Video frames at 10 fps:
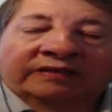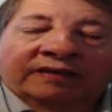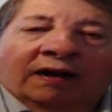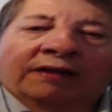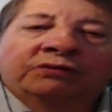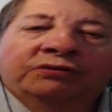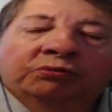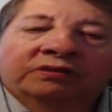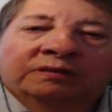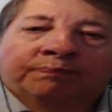McDonald's
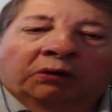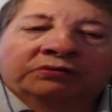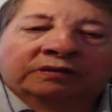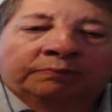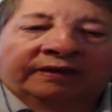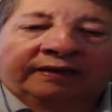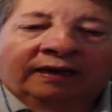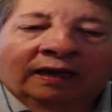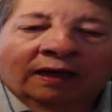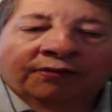was supposed to be
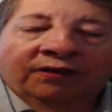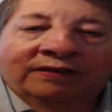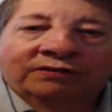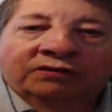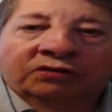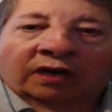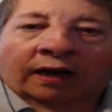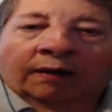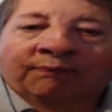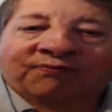the
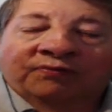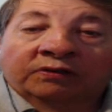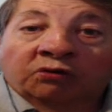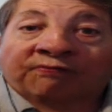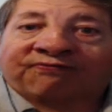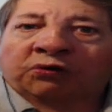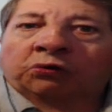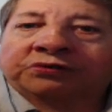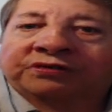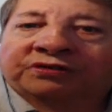job, your
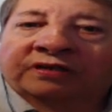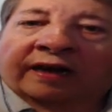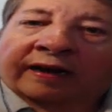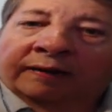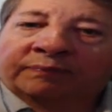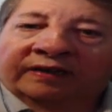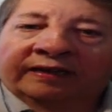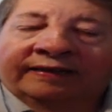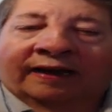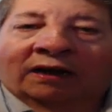first job
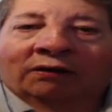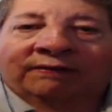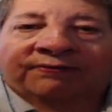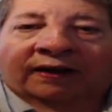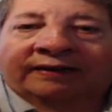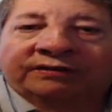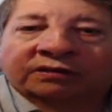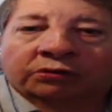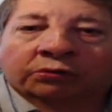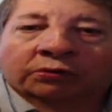getting out of high
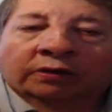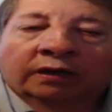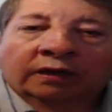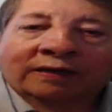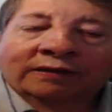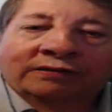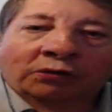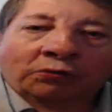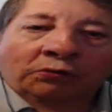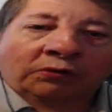school, to
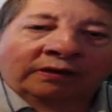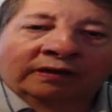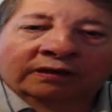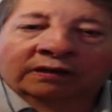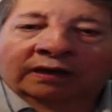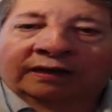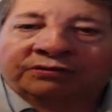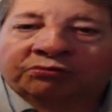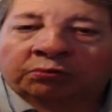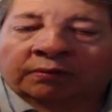earn a little
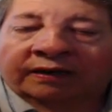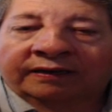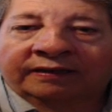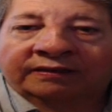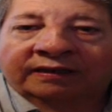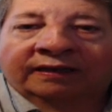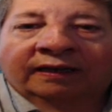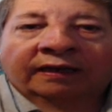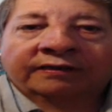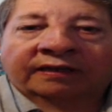extra money to
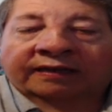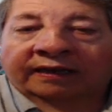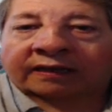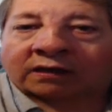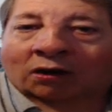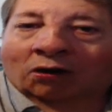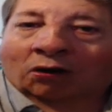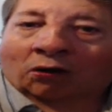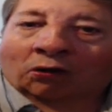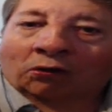get a
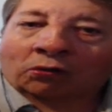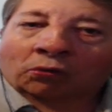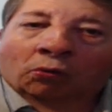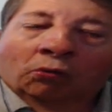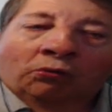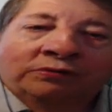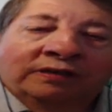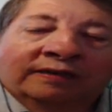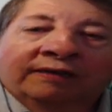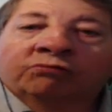car or
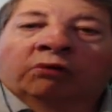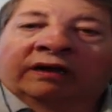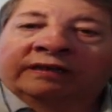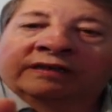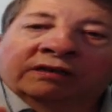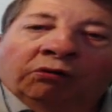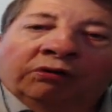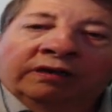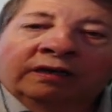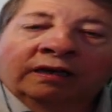to get ready to go
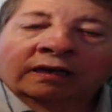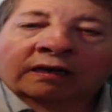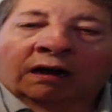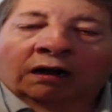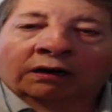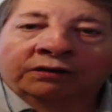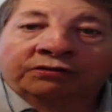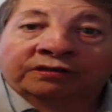to college.